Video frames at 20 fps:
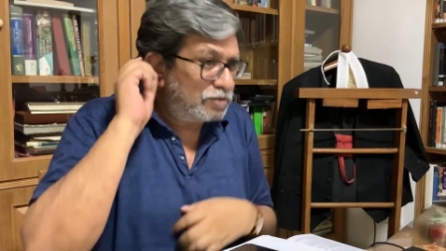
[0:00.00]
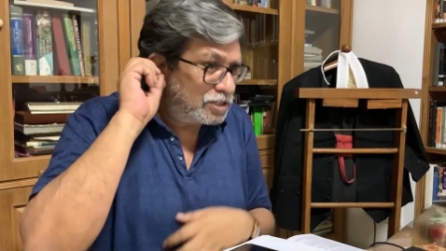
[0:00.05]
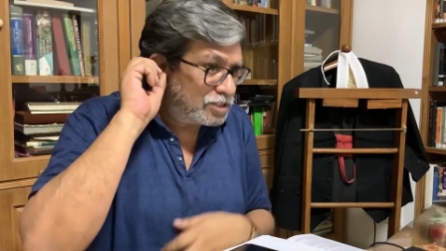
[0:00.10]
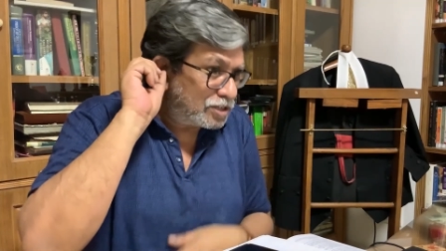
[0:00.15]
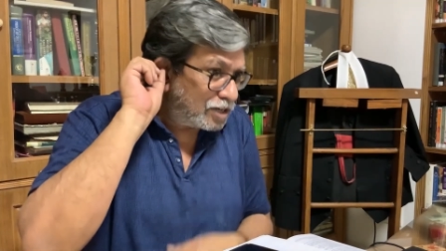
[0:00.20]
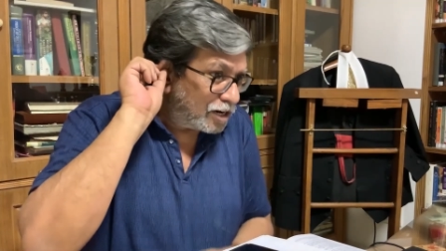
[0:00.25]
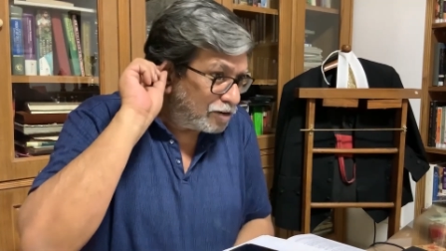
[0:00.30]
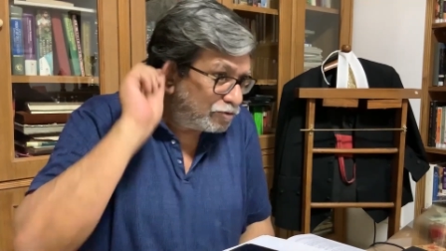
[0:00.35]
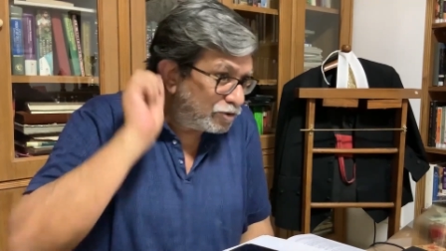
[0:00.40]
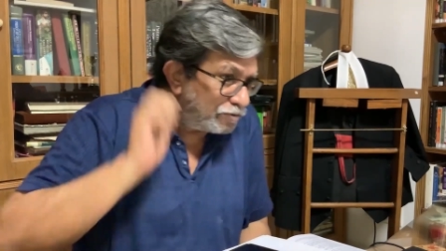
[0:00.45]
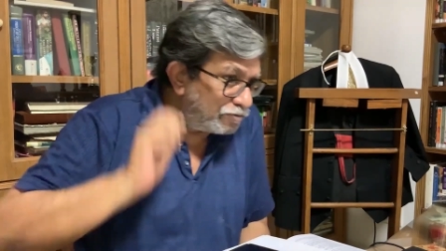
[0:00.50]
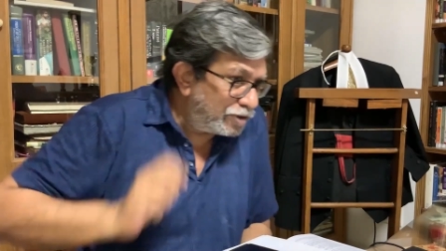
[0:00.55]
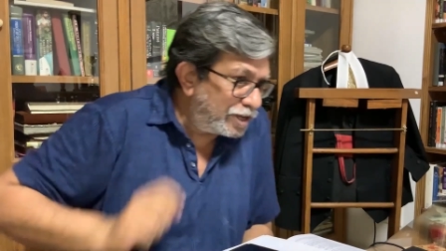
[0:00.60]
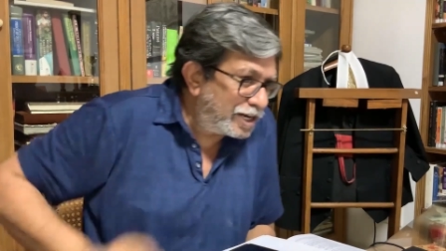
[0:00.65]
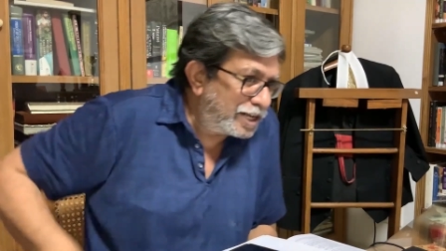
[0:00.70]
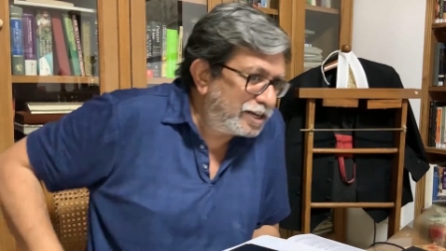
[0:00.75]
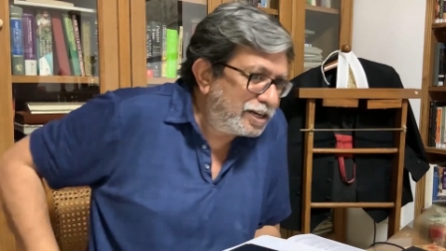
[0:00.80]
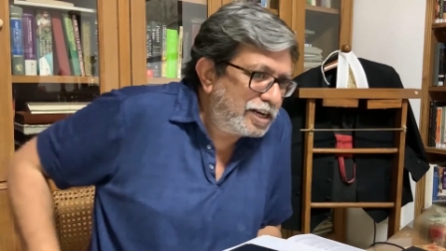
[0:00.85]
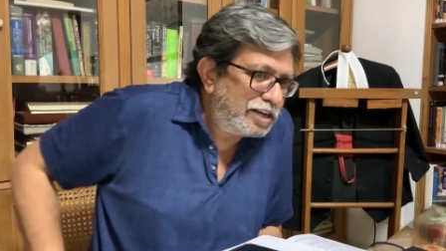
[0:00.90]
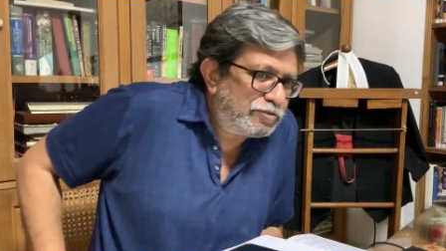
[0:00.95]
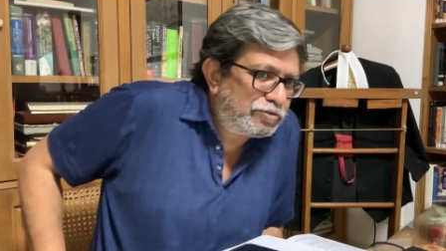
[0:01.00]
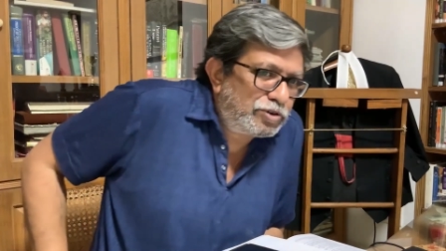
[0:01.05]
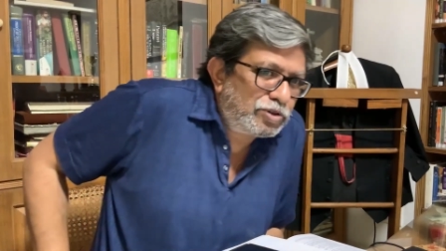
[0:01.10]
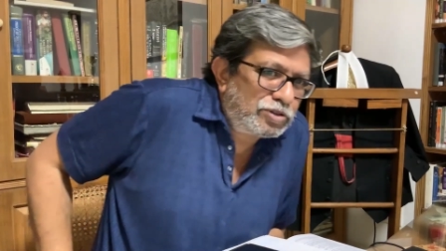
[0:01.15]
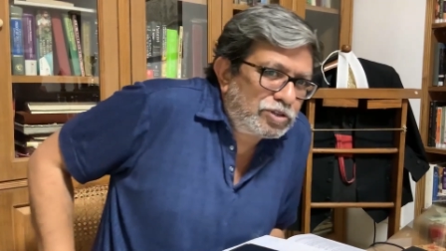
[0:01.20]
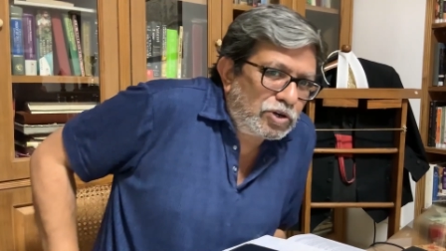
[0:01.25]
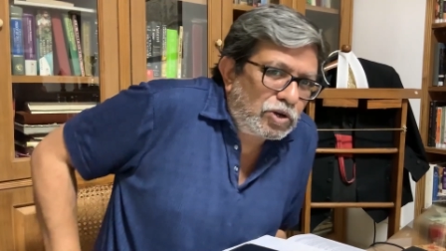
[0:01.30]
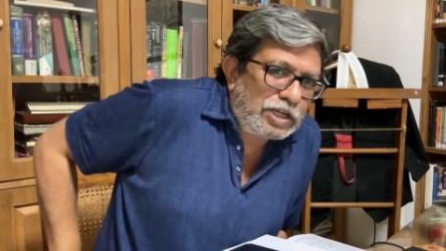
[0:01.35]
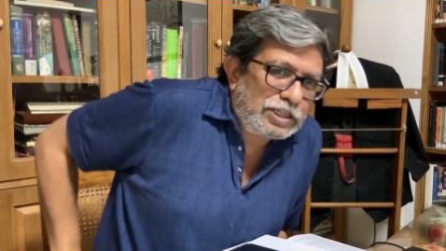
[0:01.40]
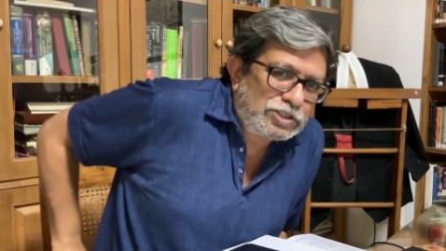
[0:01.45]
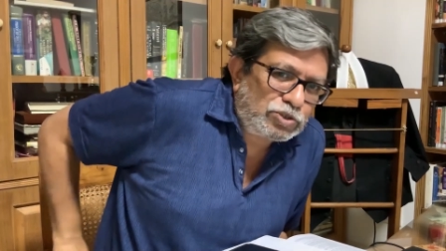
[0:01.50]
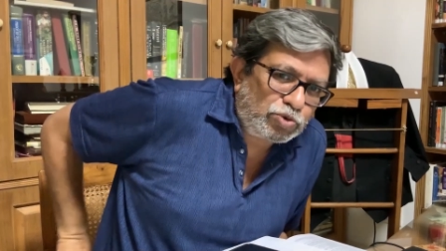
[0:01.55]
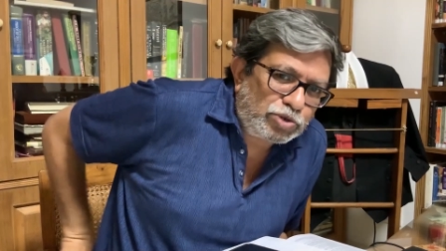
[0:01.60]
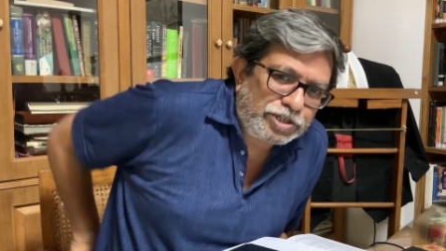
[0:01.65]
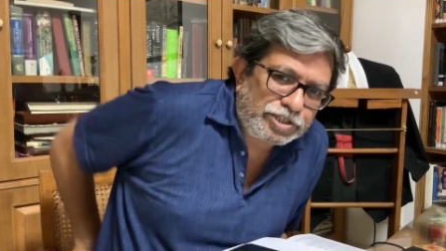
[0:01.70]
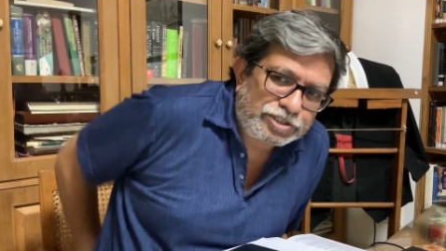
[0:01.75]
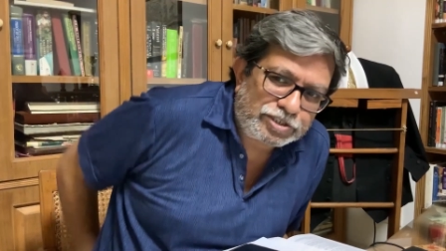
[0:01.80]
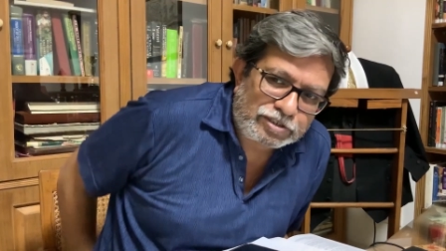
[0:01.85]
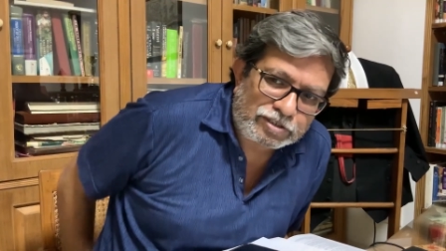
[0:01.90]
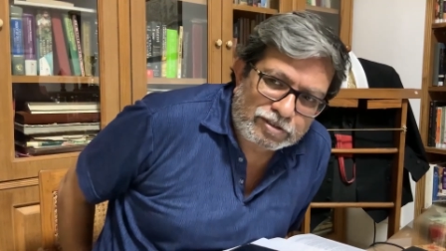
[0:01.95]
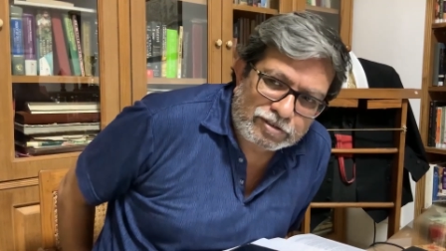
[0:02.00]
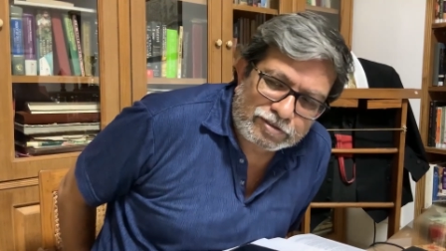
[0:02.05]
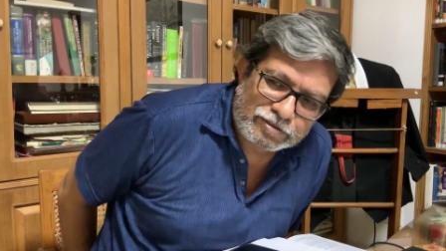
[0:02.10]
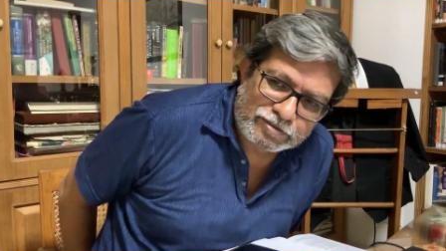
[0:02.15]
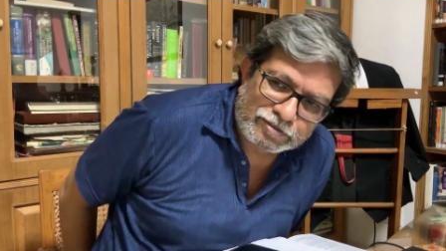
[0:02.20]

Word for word: will start from where I left on the last occasion